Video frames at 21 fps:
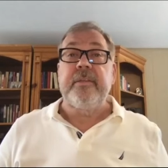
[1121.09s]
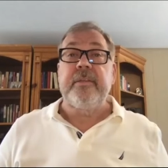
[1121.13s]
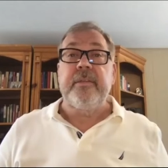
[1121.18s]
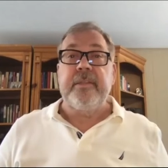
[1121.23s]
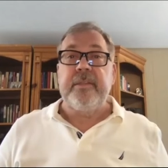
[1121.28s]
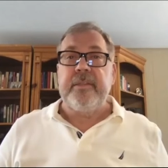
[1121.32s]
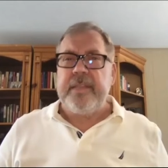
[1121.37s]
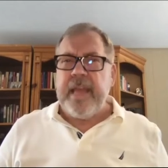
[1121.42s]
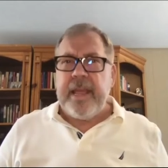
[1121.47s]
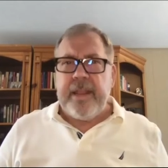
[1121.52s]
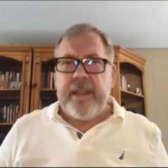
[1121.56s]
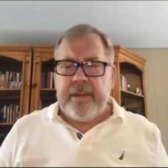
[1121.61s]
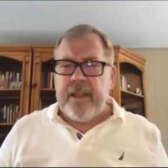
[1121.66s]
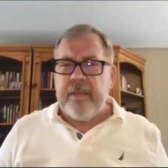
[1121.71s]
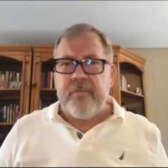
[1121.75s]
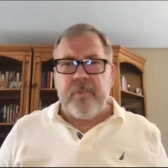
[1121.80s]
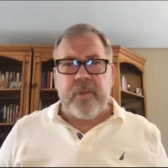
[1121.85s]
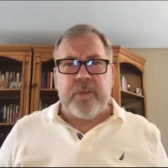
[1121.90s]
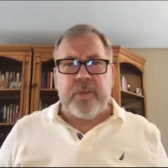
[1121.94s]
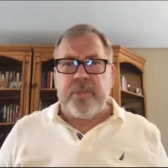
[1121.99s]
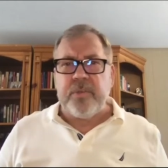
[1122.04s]
That never
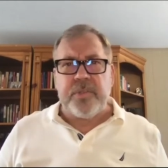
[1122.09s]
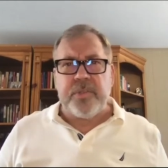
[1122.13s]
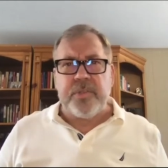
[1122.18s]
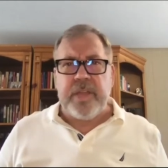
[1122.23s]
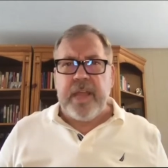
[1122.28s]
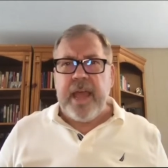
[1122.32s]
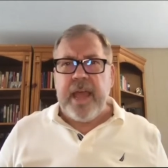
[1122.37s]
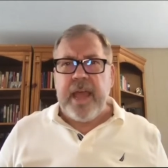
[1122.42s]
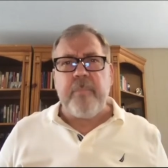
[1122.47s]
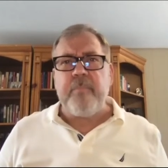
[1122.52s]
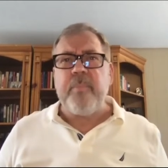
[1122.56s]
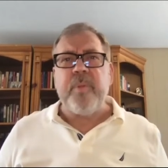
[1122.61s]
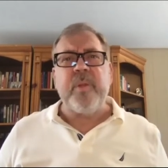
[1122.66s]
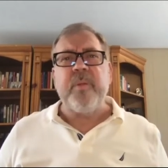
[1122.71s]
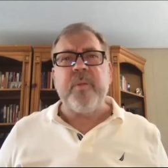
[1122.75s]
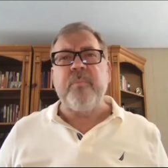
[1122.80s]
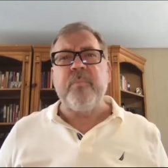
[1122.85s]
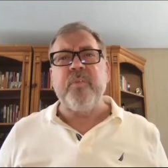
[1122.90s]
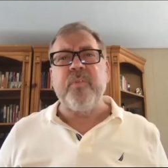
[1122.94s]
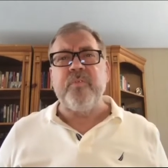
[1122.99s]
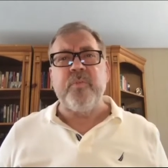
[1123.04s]
used to happen
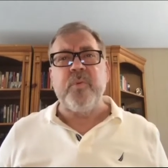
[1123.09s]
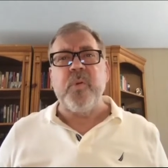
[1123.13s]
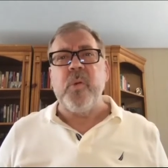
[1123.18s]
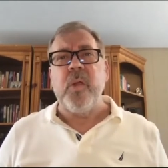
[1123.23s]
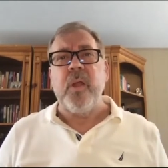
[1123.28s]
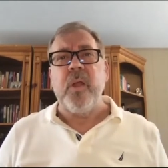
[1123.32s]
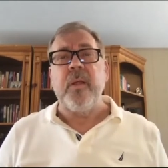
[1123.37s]
before.